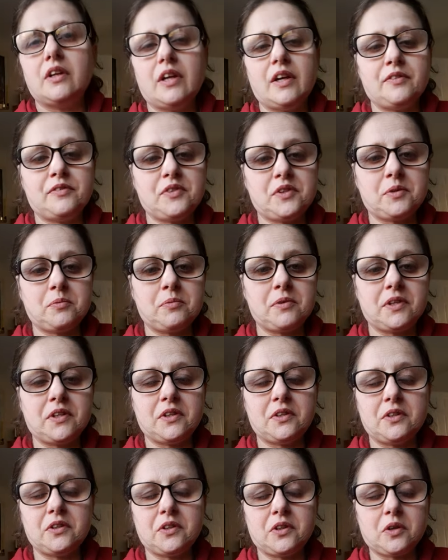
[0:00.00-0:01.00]
I've just made
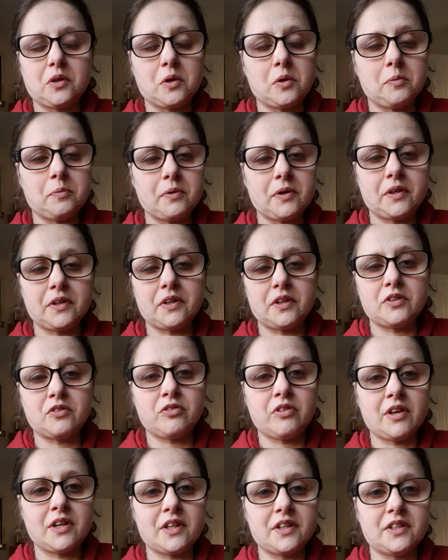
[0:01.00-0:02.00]
another cup of it,
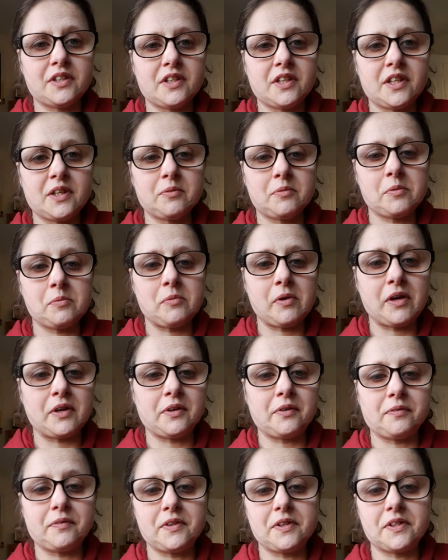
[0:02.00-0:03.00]
trying to take my
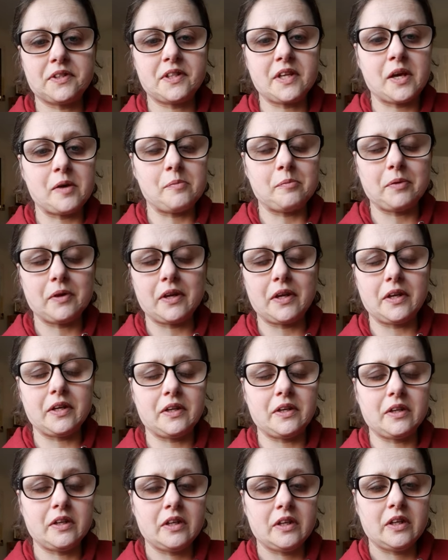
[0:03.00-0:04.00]
mind off this damn
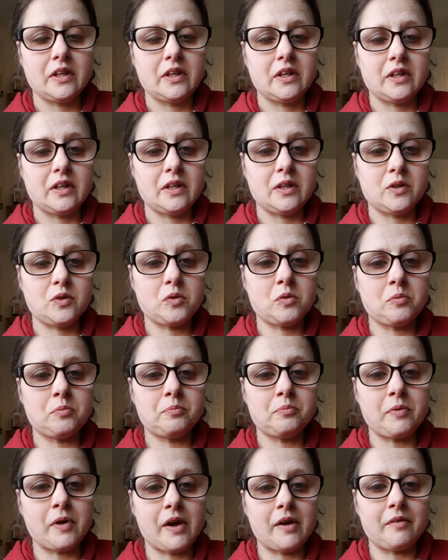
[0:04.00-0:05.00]
pain. It's
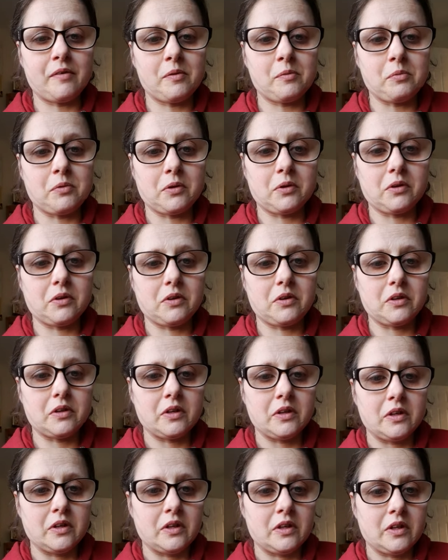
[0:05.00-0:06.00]
unbearable.
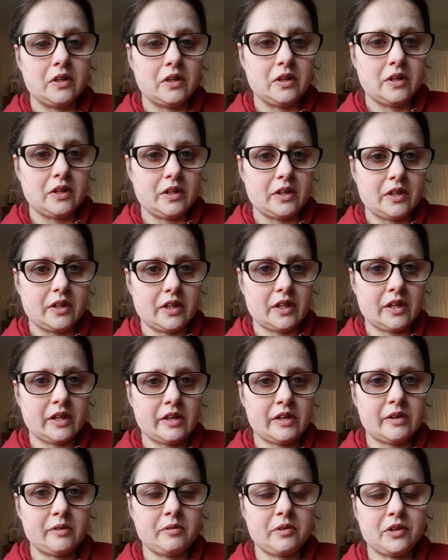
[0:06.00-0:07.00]

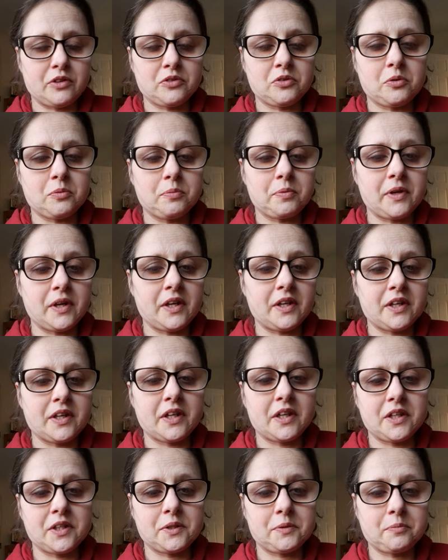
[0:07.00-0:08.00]
I took
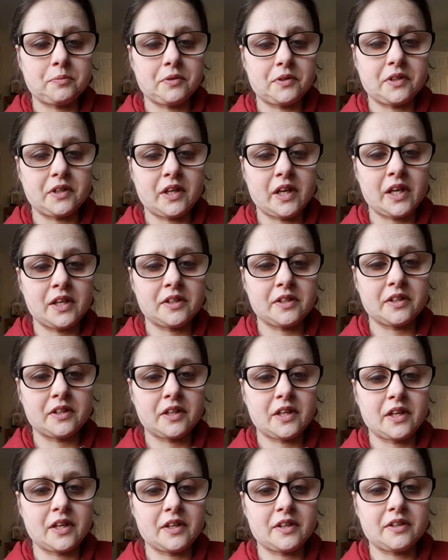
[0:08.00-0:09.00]
painkillers, but it hasn't
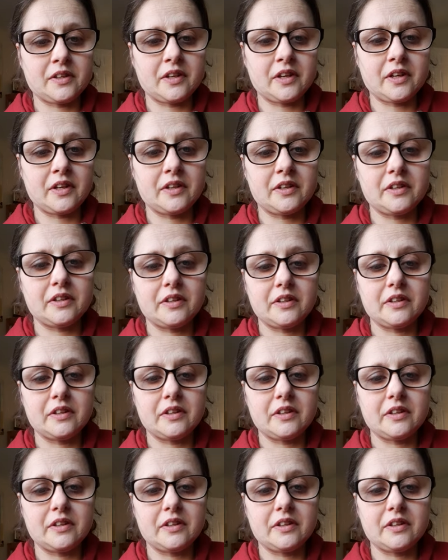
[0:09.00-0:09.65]
kicked in.